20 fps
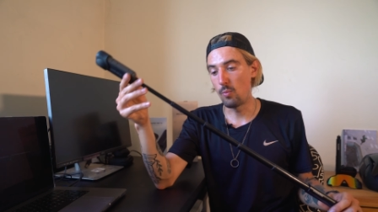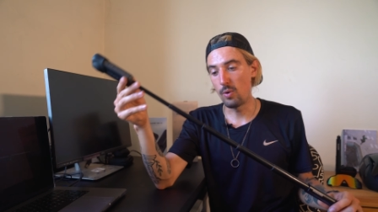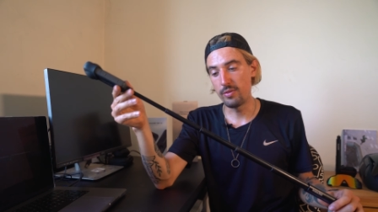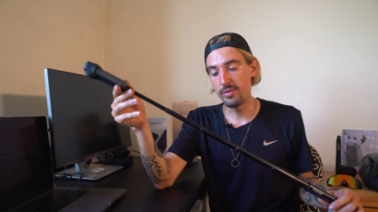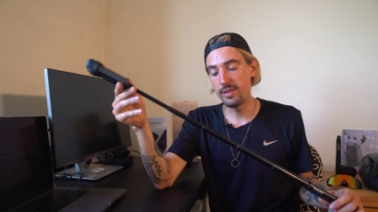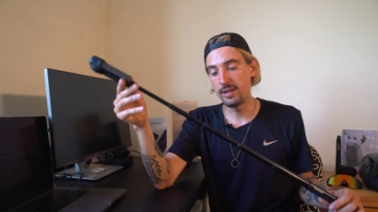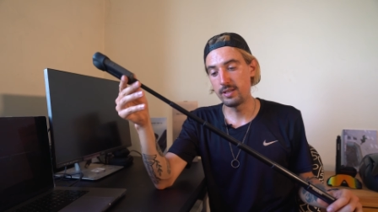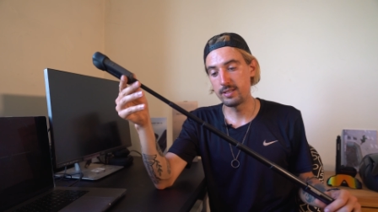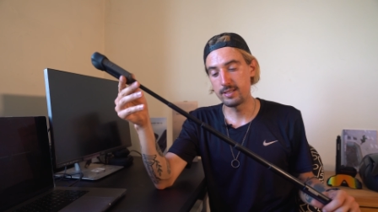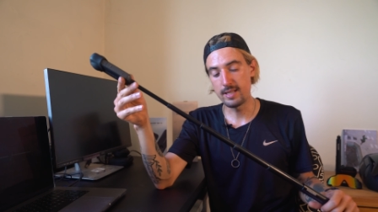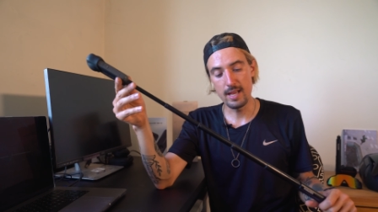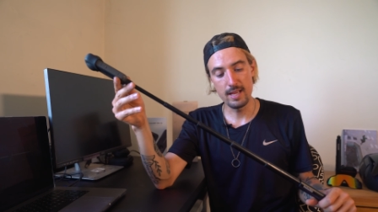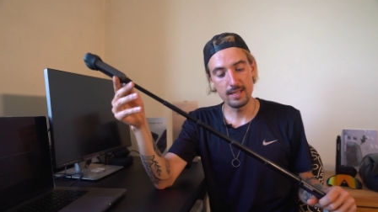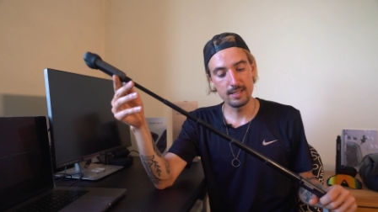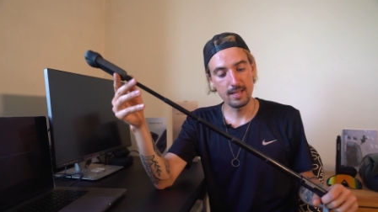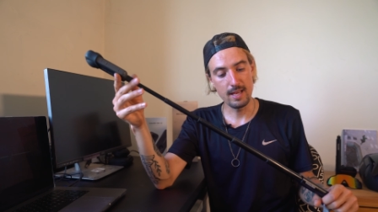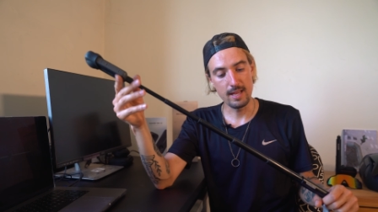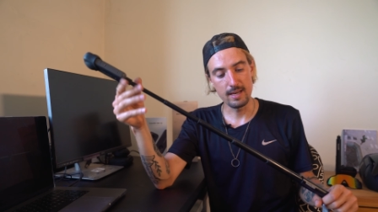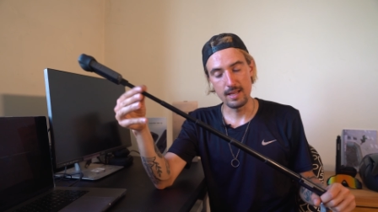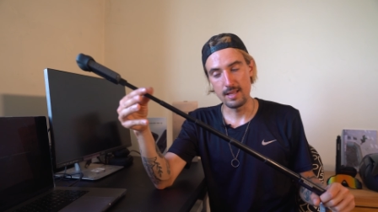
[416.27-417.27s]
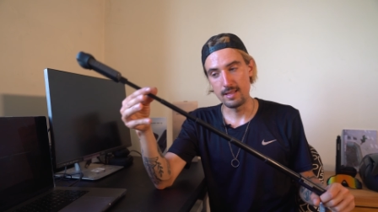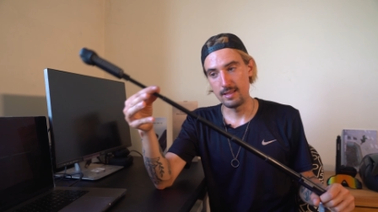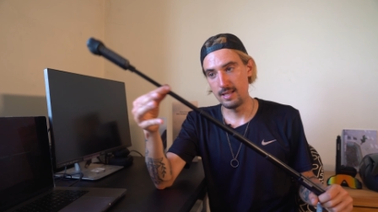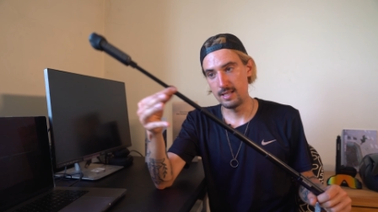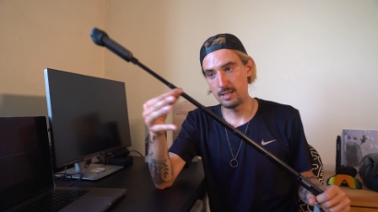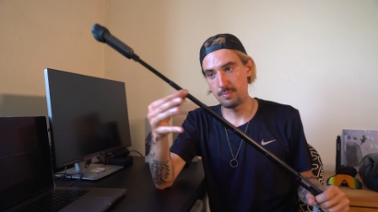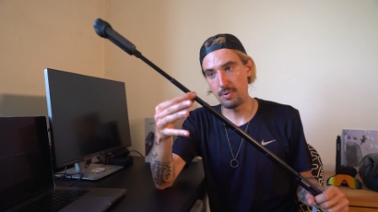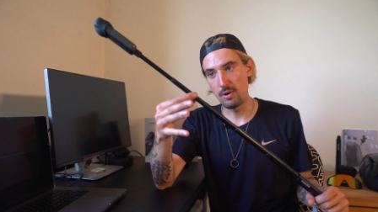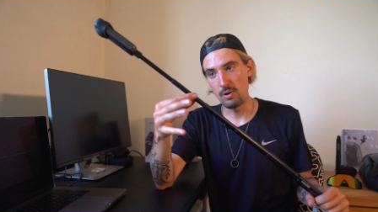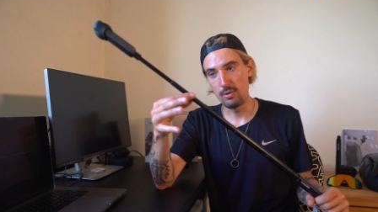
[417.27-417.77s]
One thing to say is that
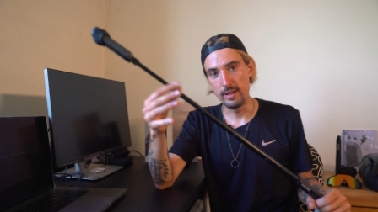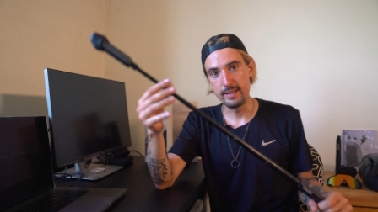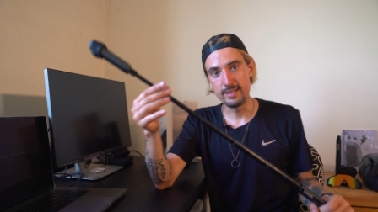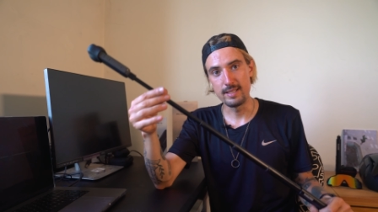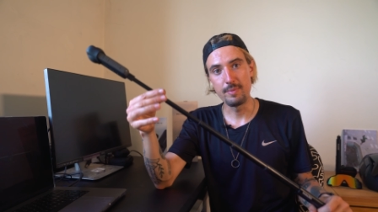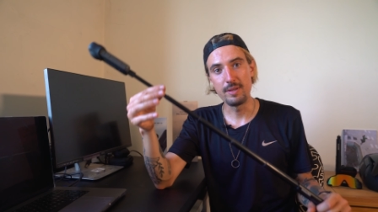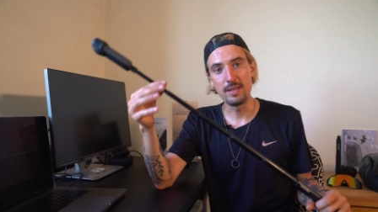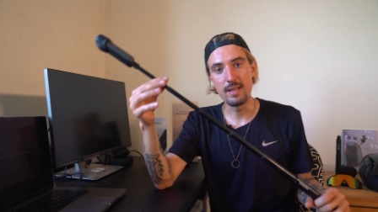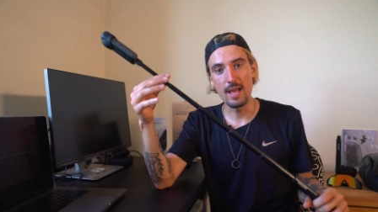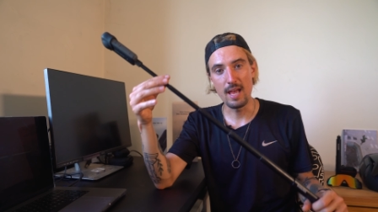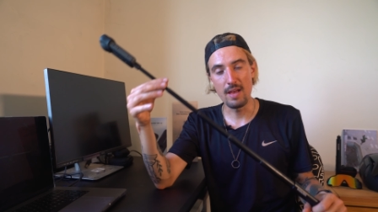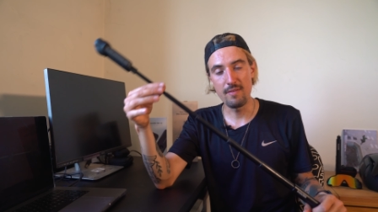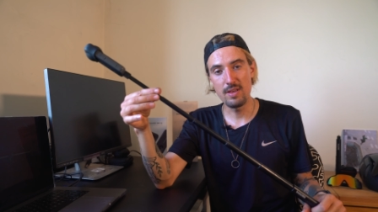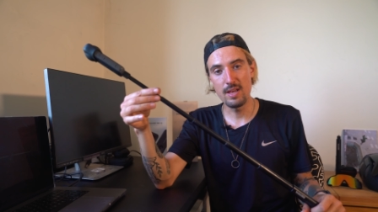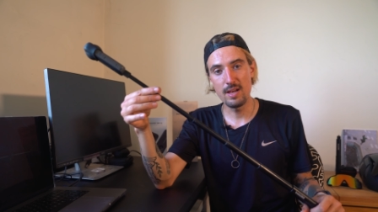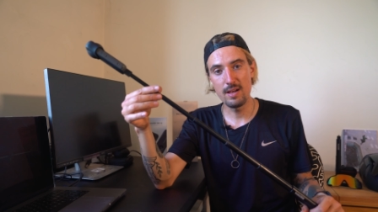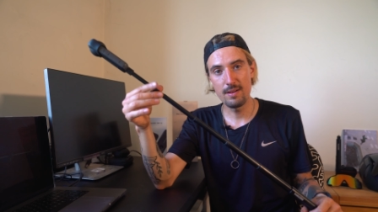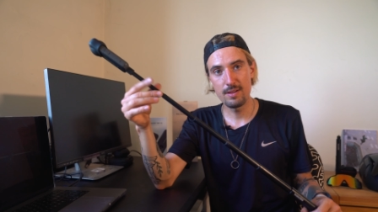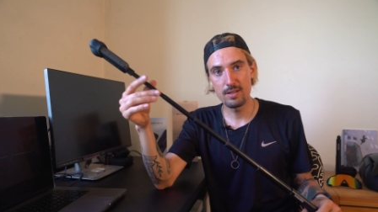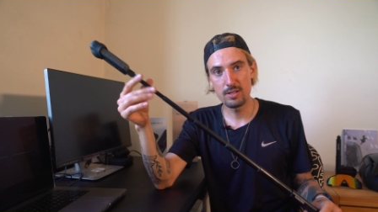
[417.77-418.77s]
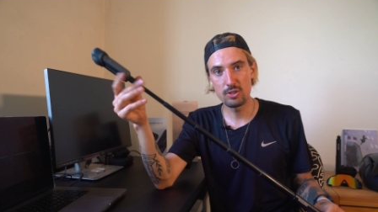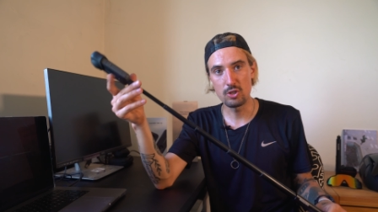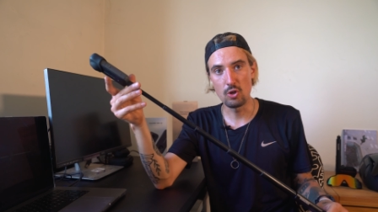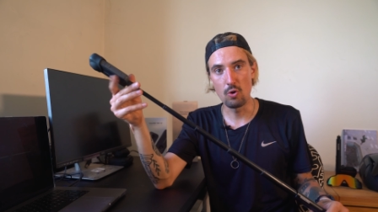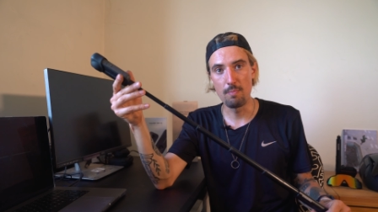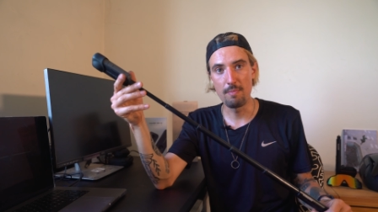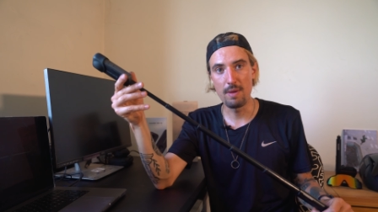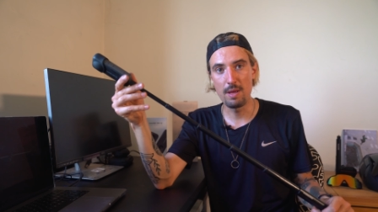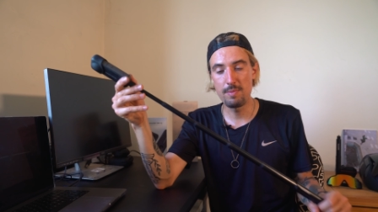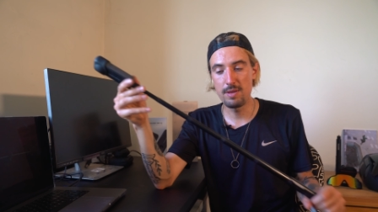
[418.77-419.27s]
this pole is a bit heavier, so
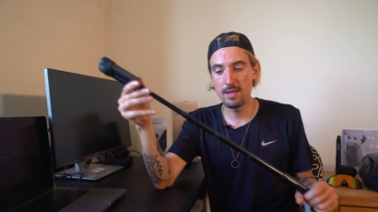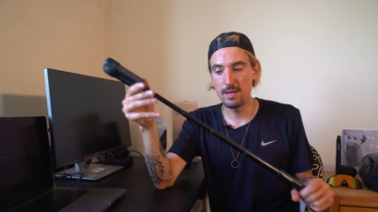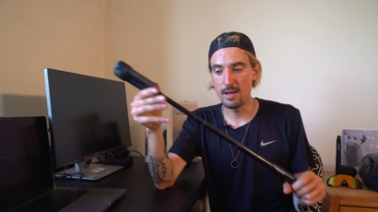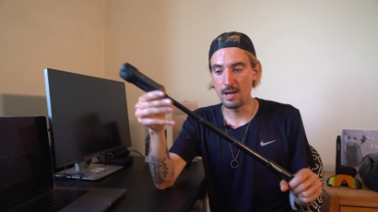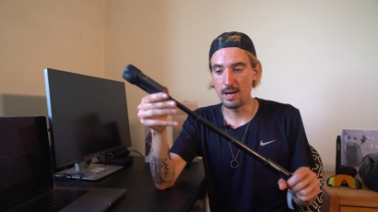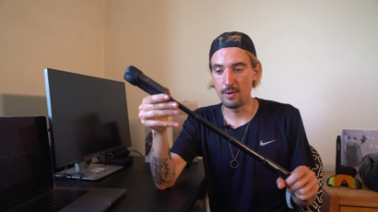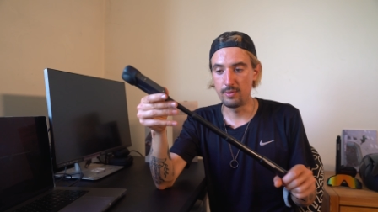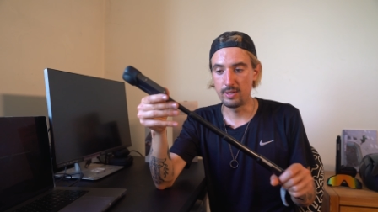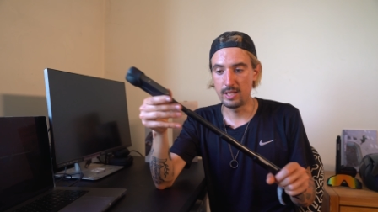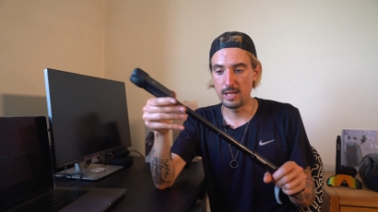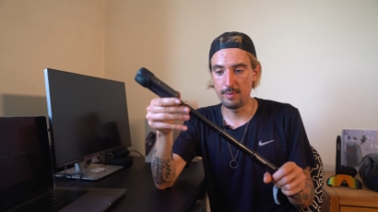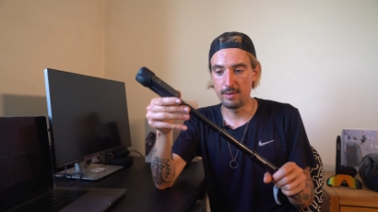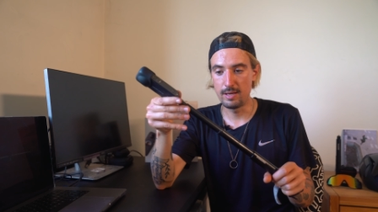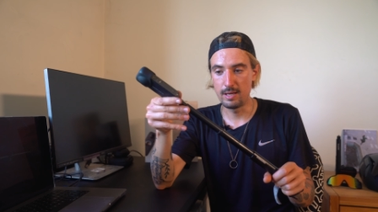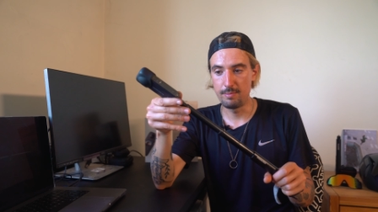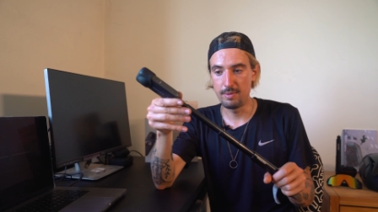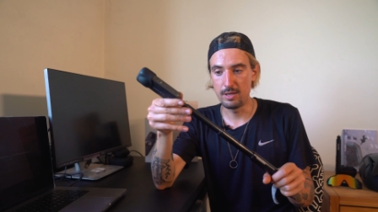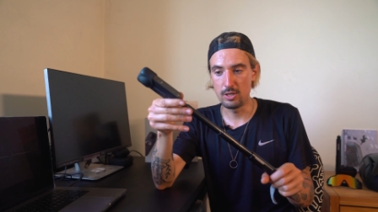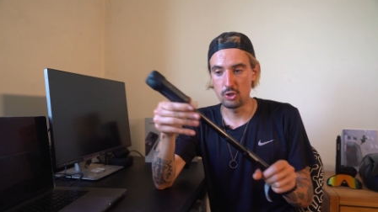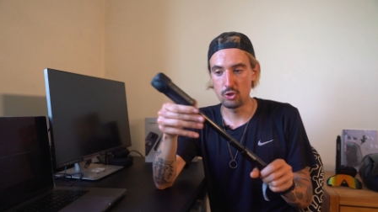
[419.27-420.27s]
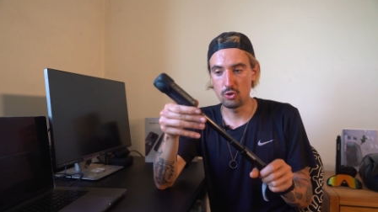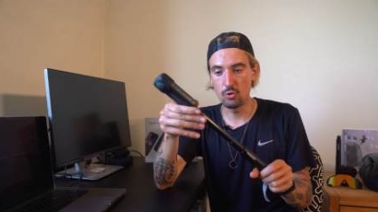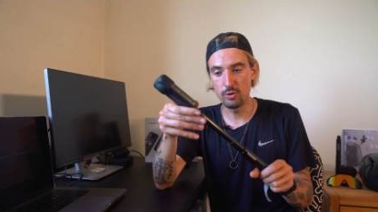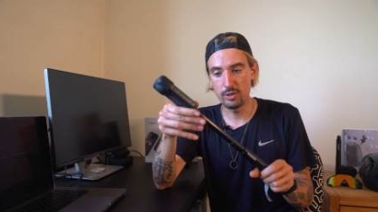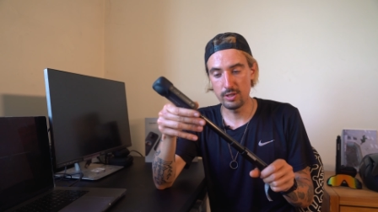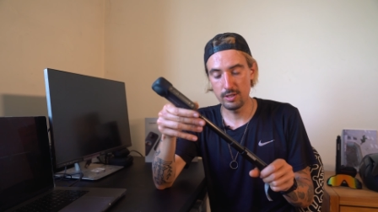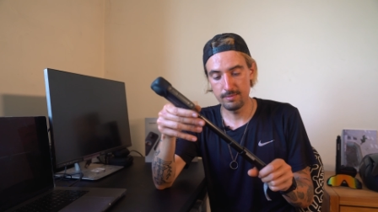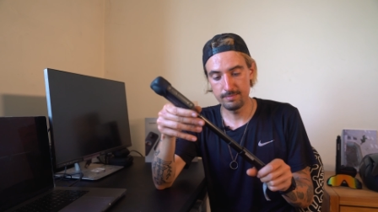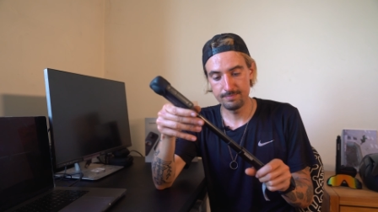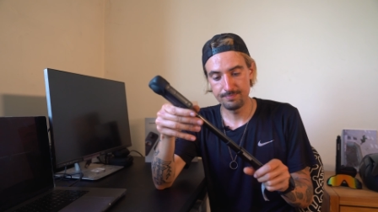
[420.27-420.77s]
maybe I would keep it a bit
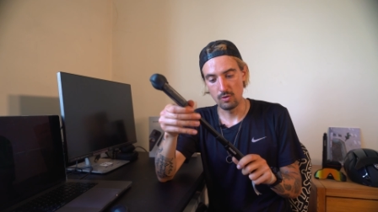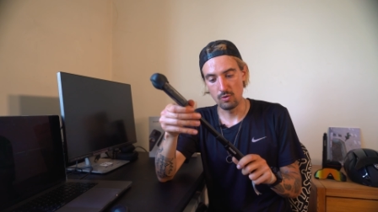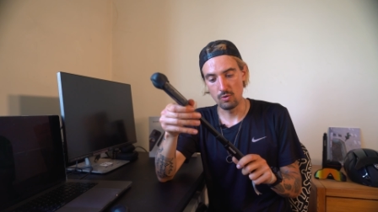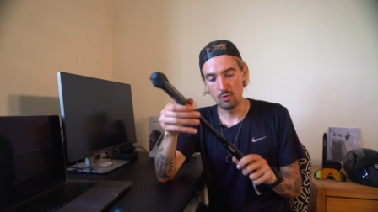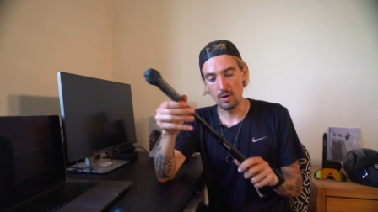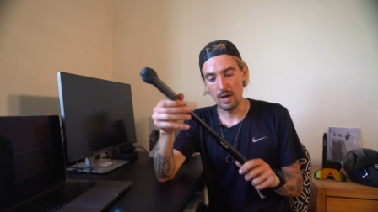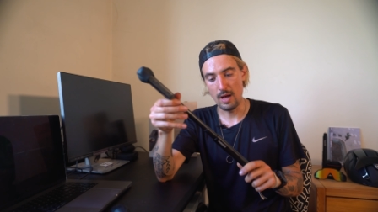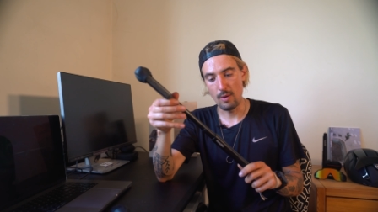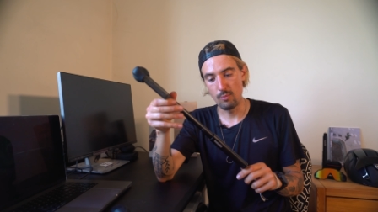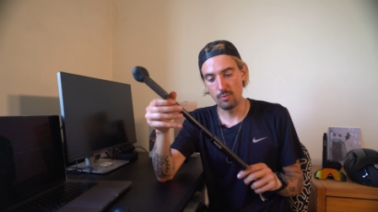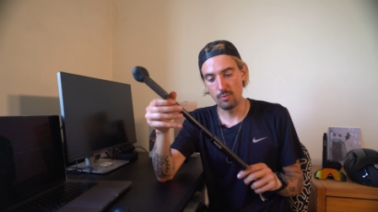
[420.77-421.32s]
shorter, or I